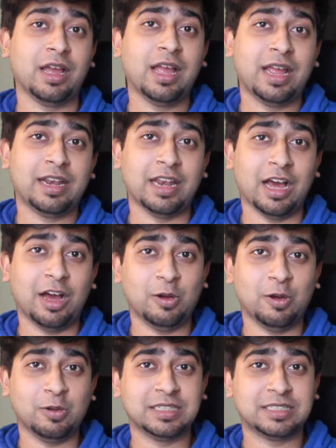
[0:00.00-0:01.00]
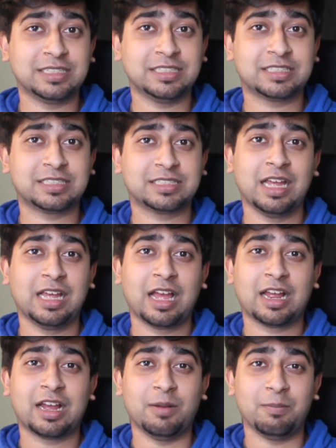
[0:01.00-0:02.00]
Now, this is
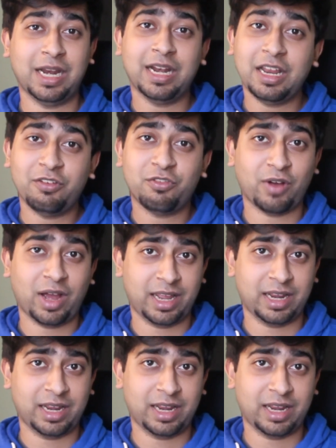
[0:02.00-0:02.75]
completely fine,